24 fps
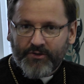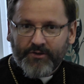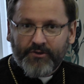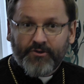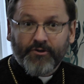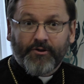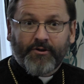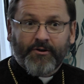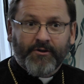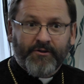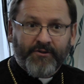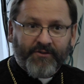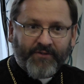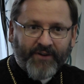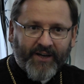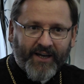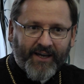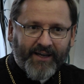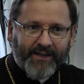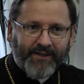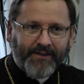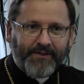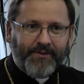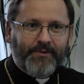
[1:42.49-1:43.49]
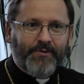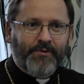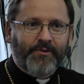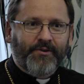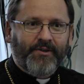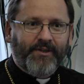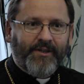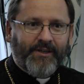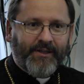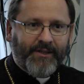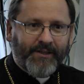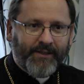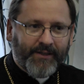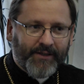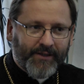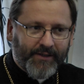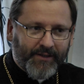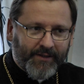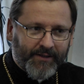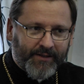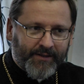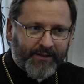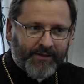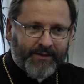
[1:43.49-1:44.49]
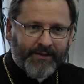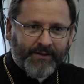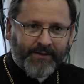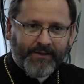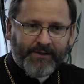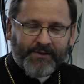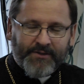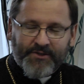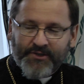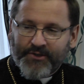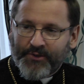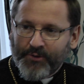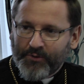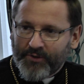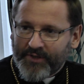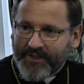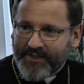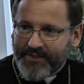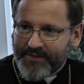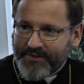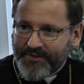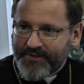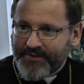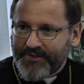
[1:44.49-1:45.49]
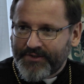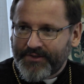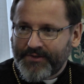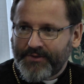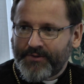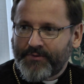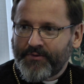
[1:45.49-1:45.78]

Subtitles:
to convey to the students,